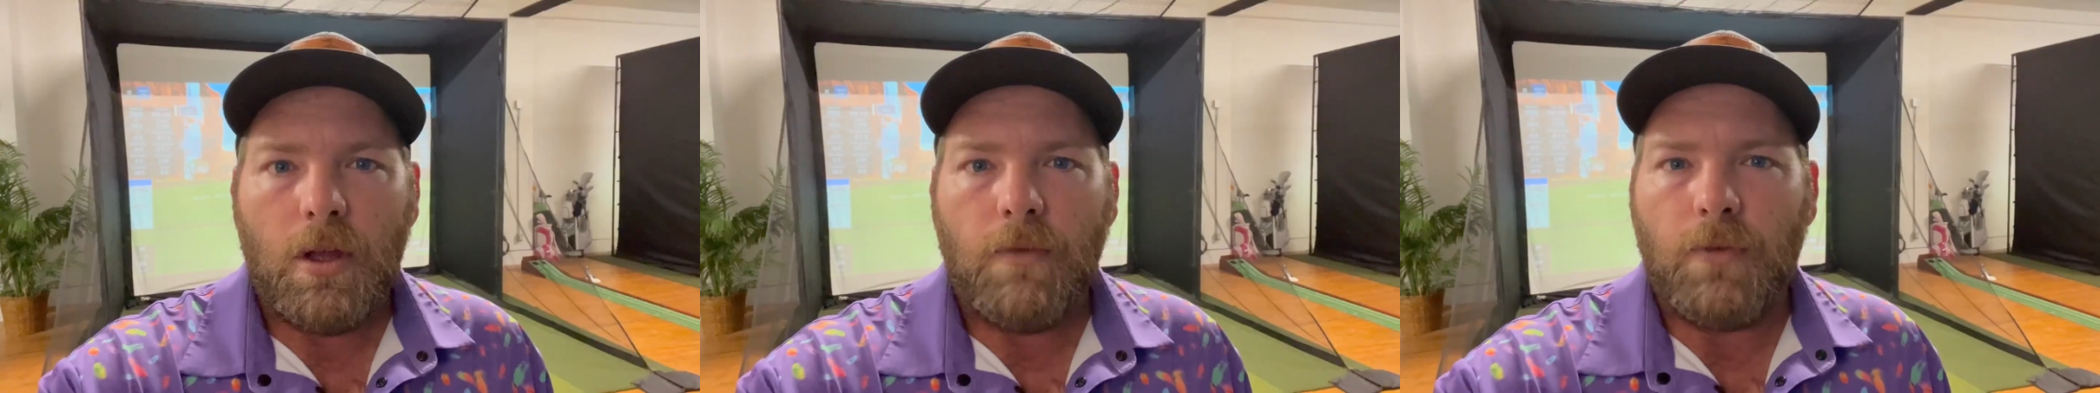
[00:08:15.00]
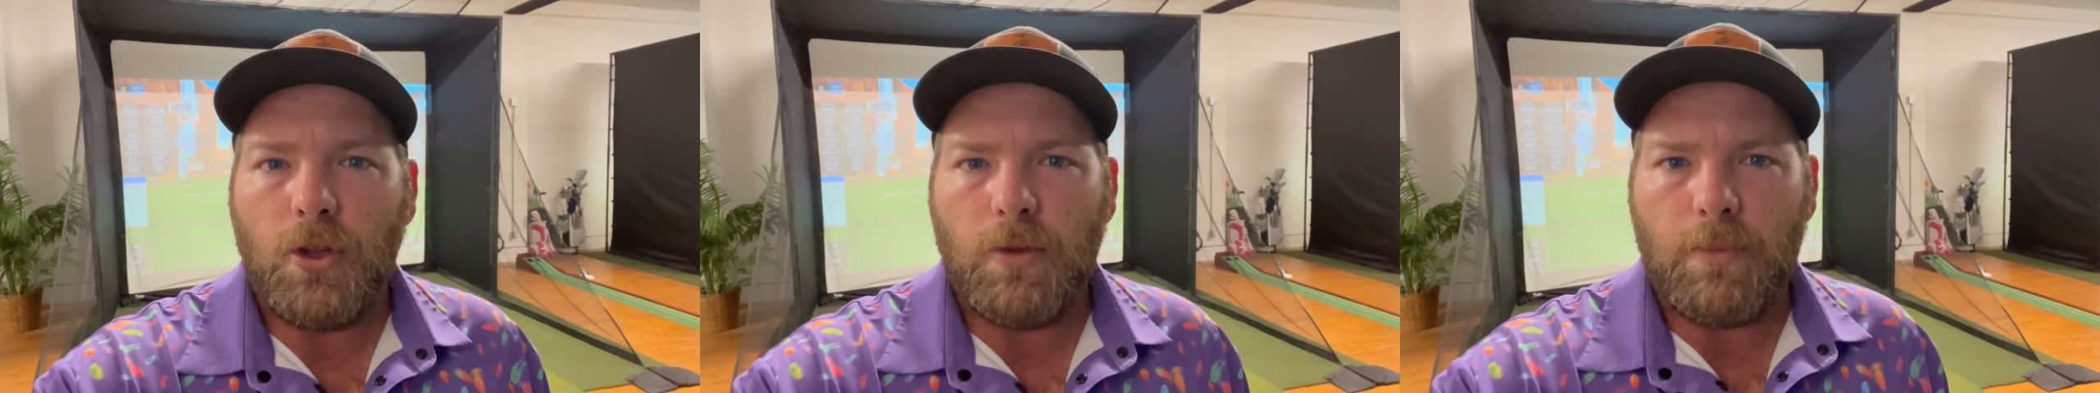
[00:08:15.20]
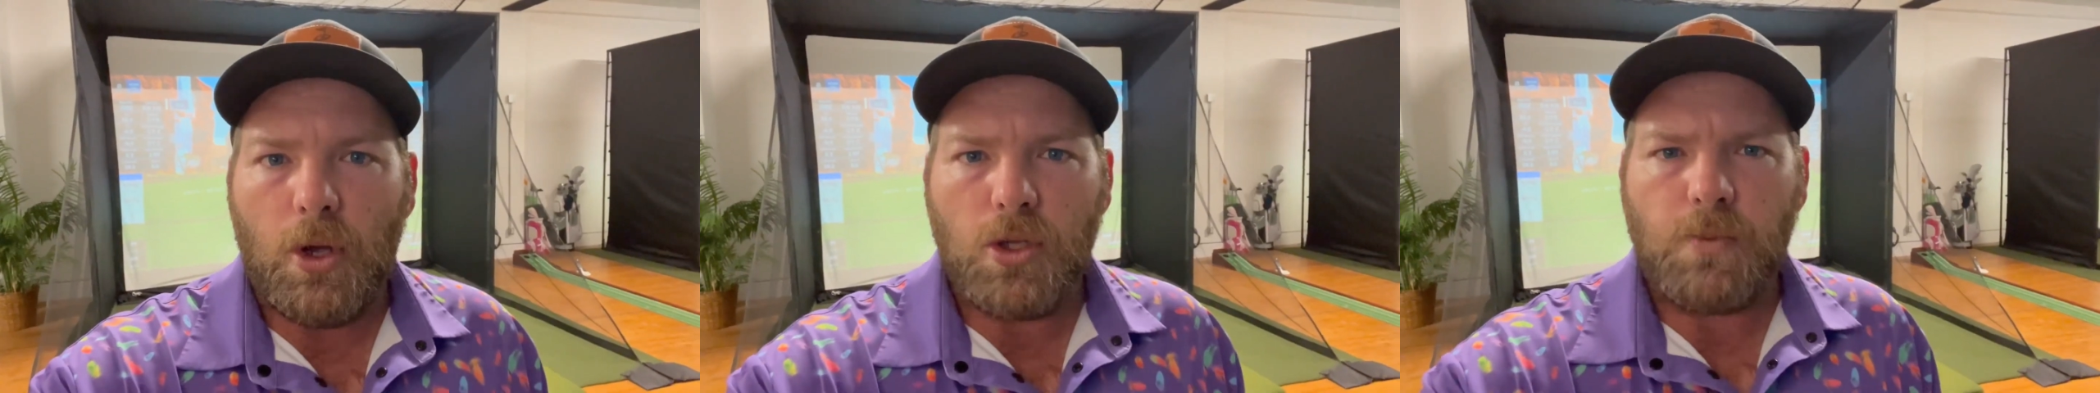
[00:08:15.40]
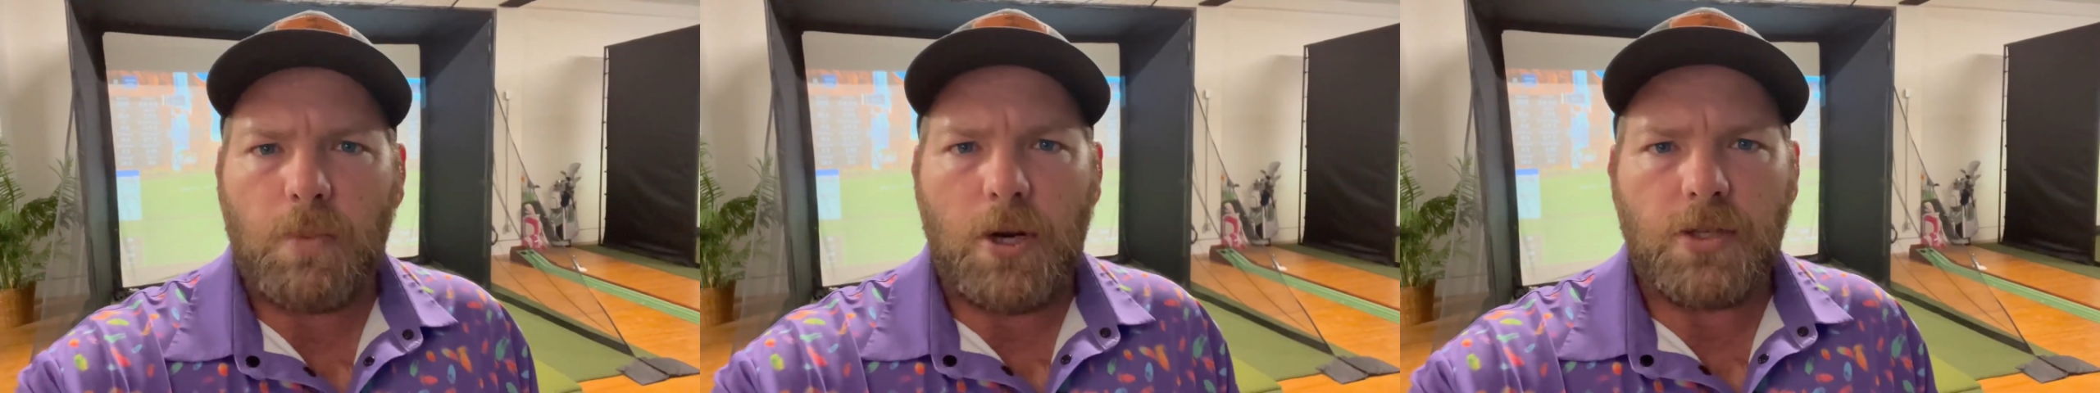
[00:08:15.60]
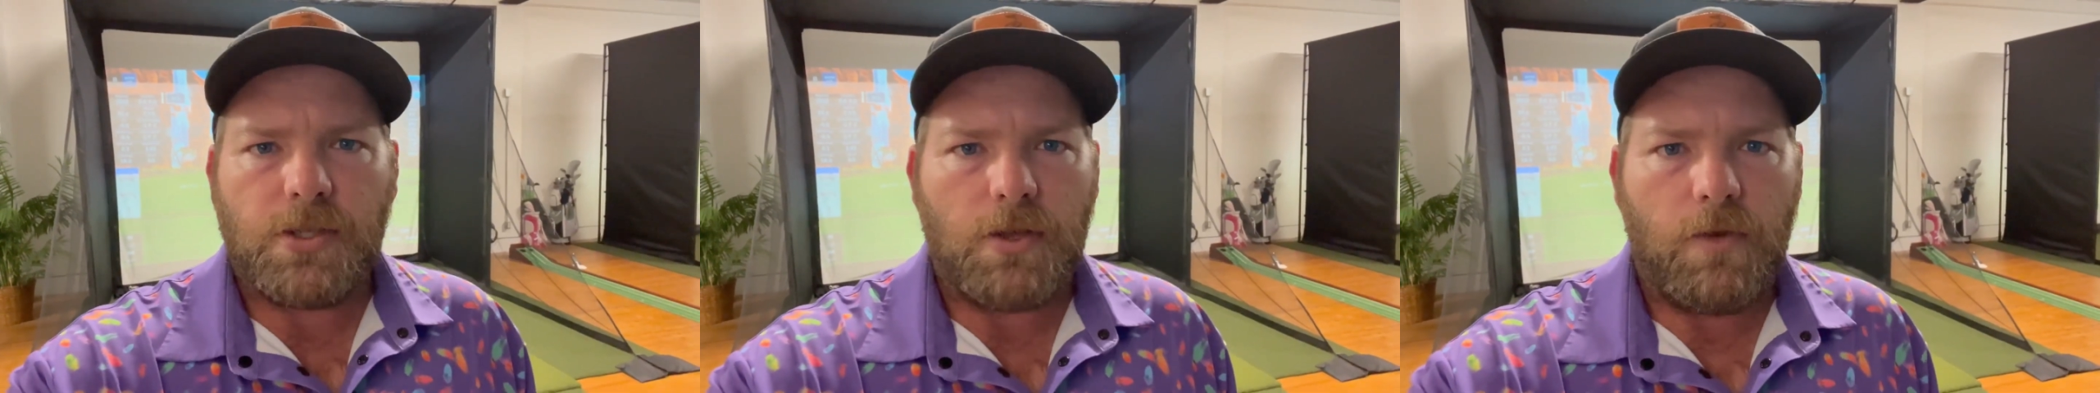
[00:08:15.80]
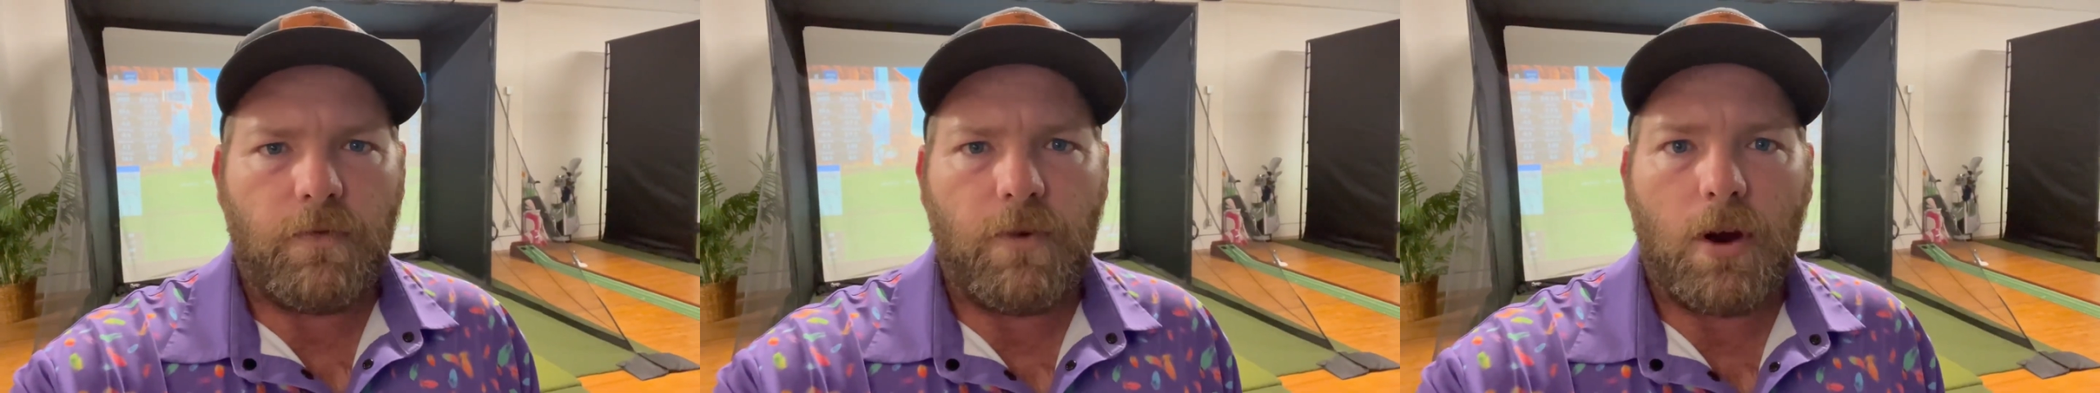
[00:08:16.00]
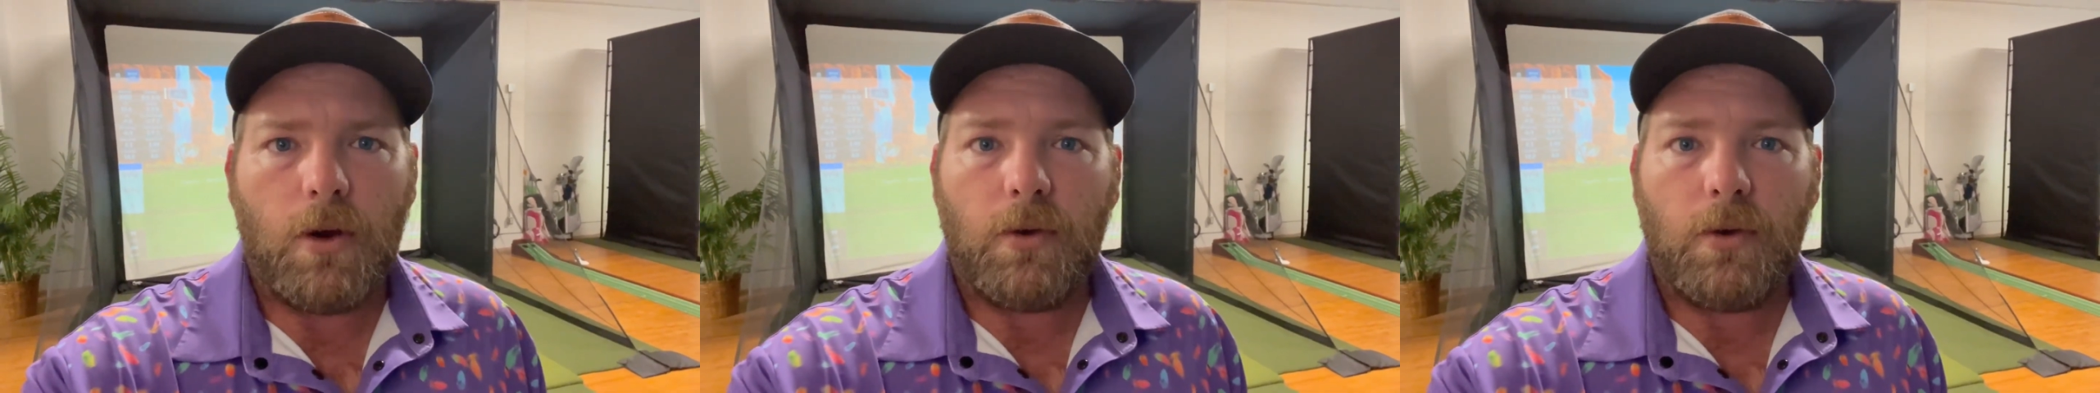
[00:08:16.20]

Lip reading: For the most part so far,